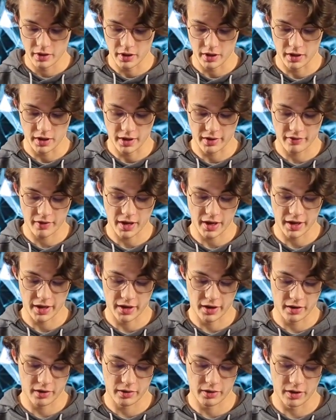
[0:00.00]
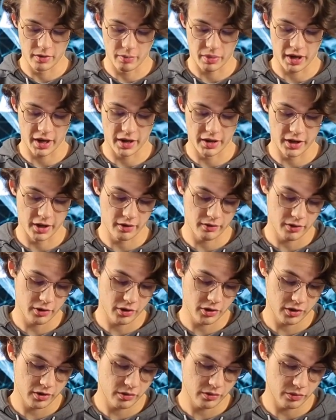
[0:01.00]
I've got here the Pioneer
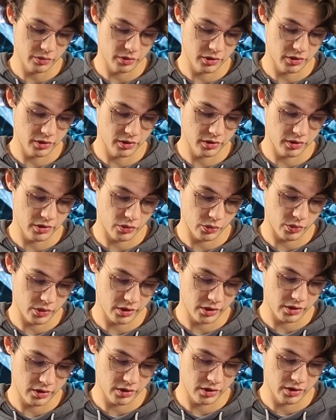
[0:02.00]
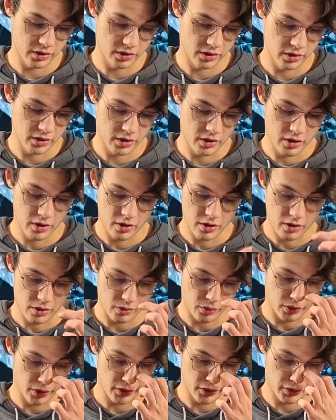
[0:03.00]
version, which is the one
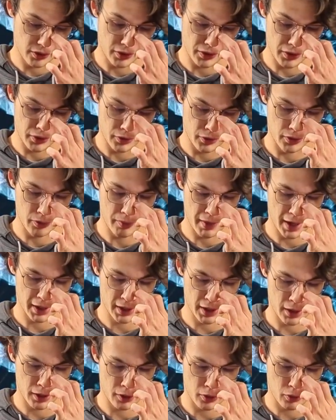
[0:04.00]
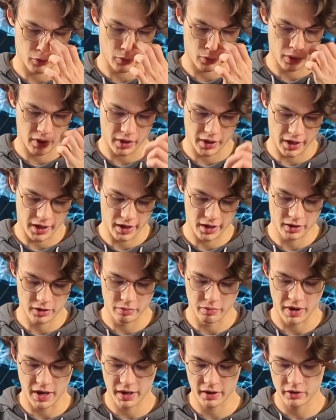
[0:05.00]
with the magnetic core and
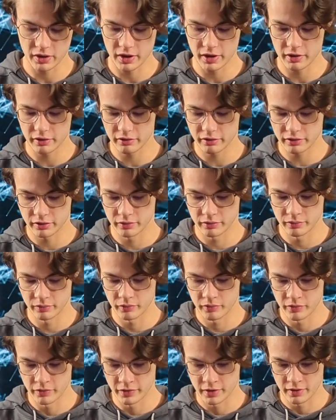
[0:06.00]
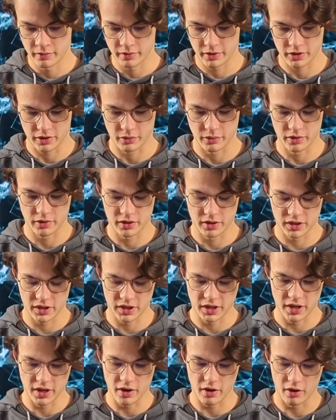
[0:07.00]
maglev, because I wanted to
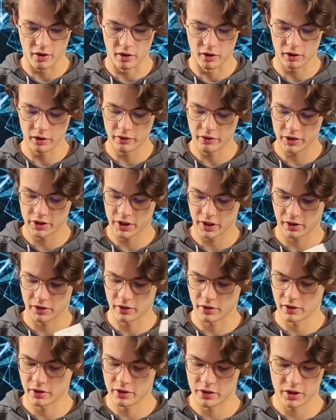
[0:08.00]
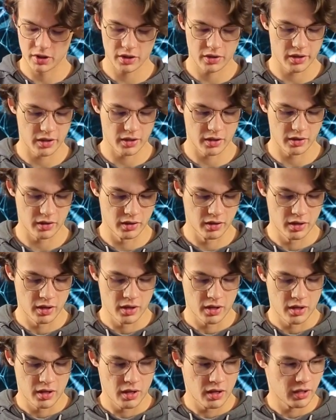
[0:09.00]
see all of the technology that
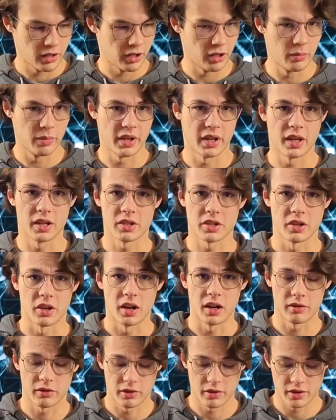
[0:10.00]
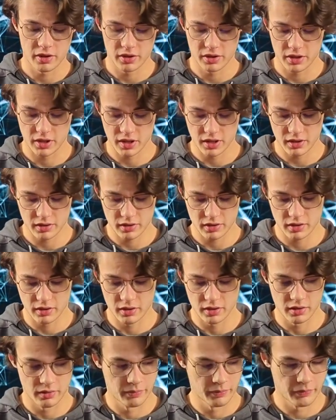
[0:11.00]
cubing has to offer these days.
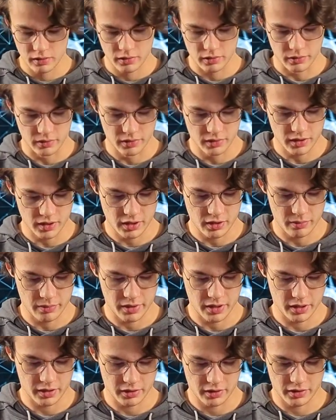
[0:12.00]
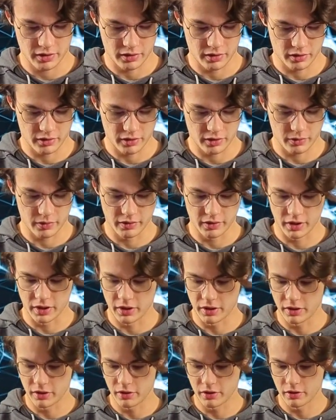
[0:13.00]
So inside the box, looks like we have the
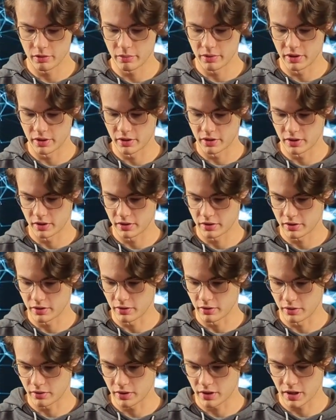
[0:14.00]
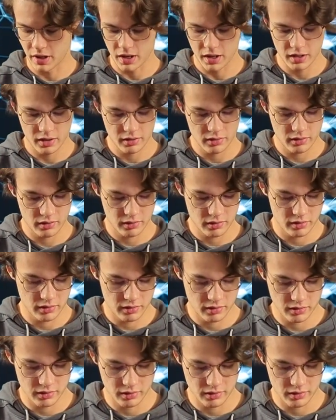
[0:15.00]
cube in a nice little case.